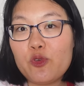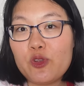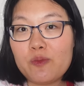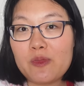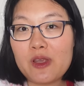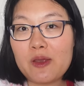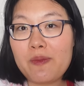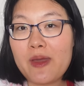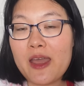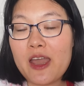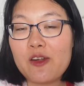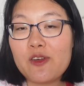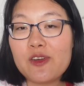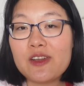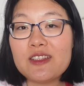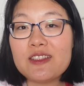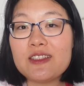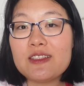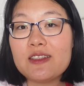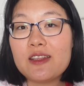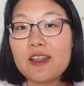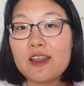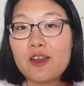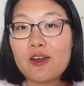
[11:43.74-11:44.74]
with my
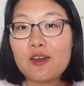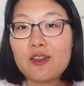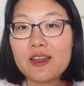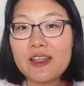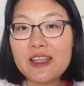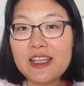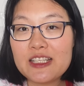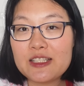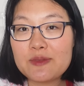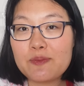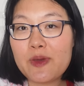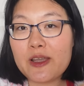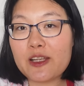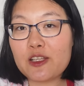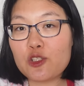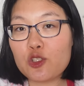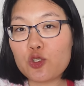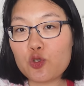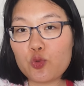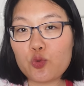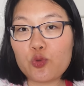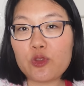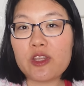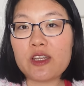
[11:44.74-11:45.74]
parents, they only expect
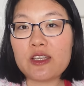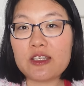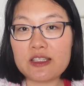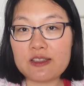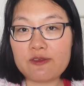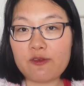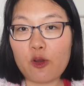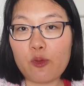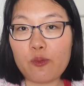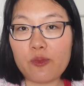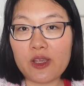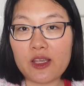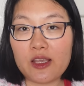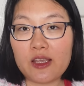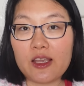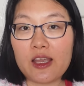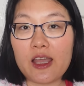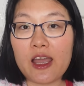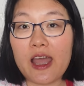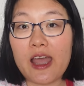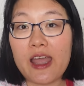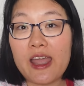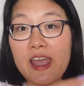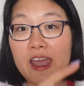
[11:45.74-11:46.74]
two things from me.
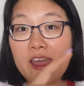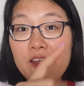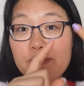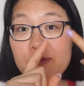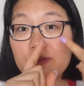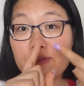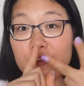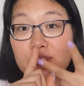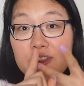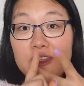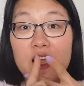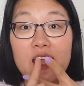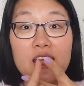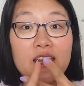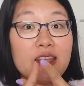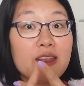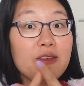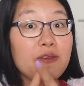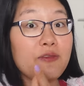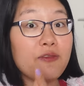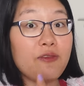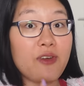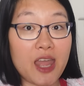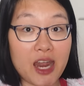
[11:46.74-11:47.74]
I have to
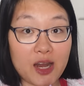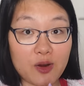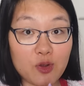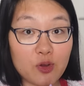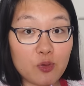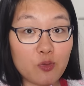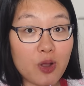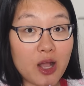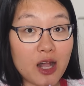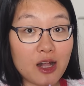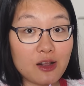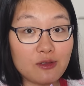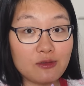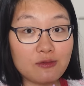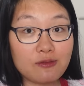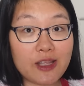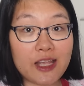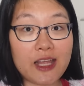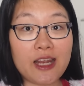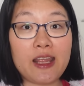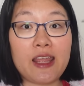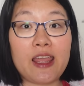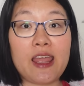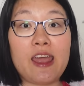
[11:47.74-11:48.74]
study very well
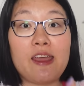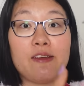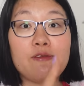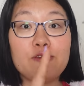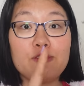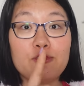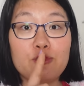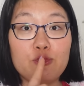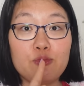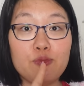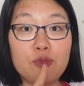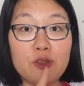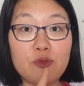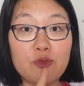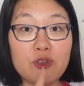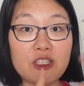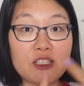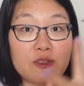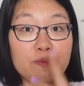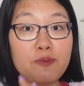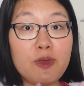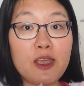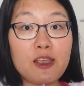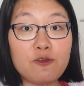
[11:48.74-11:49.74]
and I have to be
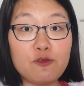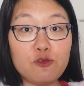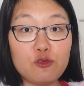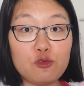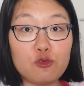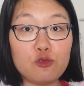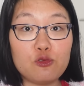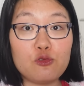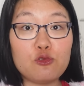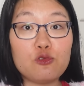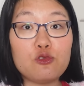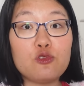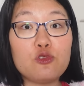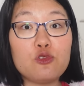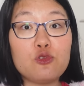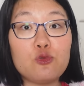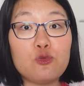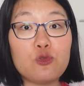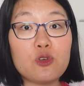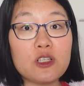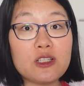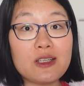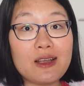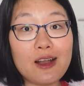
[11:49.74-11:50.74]
respectful
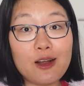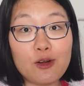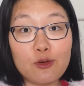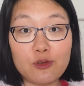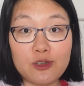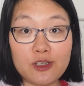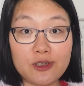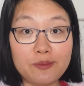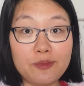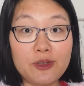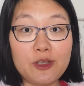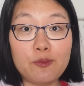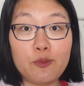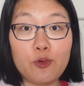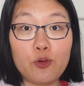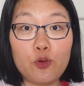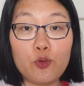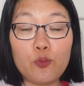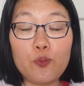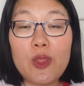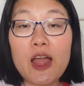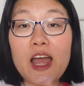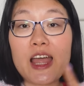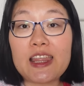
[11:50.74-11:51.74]
toward older
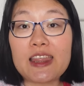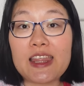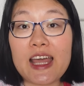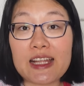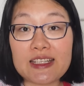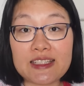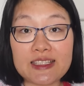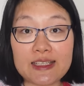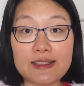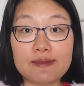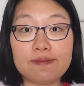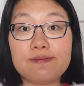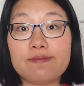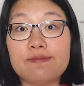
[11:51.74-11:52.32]
people. That's it.